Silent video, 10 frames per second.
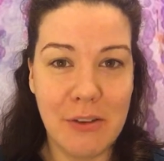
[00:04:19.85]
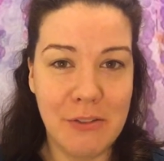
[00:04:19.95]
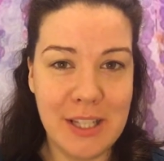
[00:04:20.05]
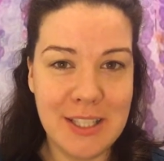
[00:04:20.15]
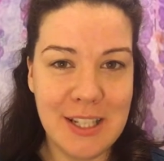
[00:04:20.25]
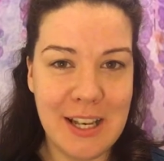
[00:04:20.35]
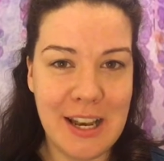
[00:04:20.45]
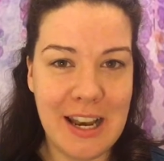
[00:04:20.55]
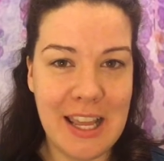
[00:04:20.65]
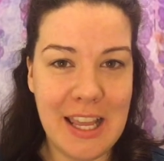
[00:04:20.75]
I
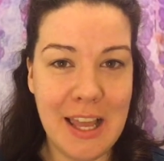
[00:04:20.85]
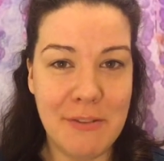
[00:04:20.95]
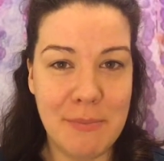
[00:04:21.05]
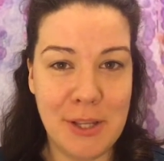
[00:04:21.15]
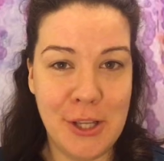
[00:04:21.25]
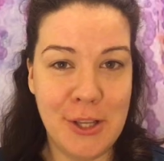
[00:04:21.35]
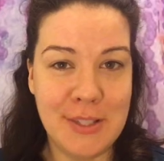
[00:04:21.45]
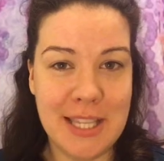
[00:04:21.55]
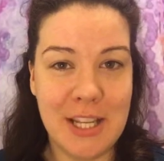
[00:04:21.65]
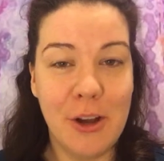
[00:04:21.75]
recently have been
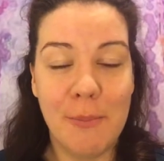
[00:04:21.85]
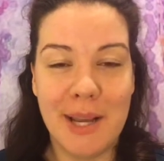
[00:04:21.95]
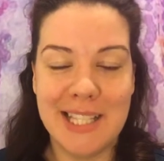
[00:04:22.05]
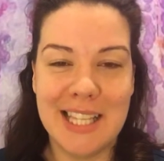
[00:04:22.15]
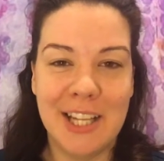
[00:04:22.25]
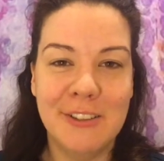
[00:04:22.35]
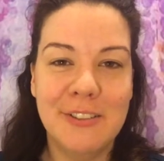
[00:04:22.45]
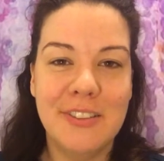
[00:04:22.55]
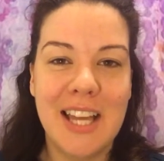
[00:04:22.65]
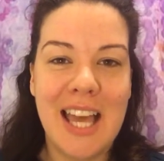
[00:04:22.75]
using on myself.